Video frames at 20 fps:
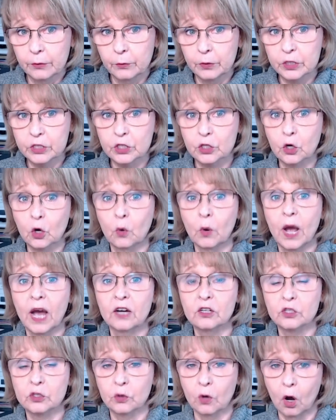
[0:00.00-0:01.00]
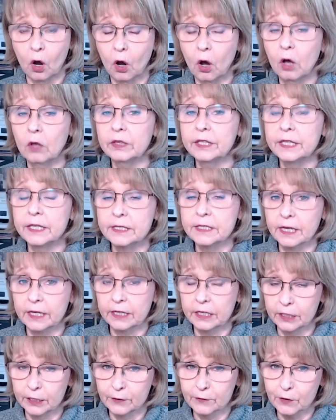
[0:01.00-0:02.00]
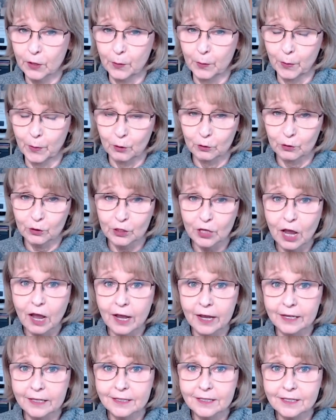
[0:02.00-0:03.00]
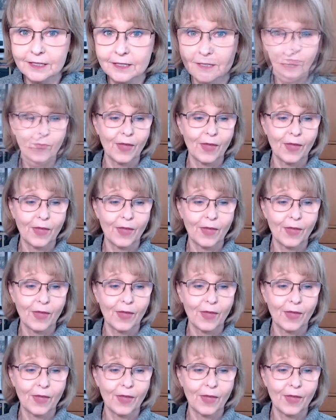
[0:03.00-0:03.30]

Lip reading: which go out to all the executives on both sides.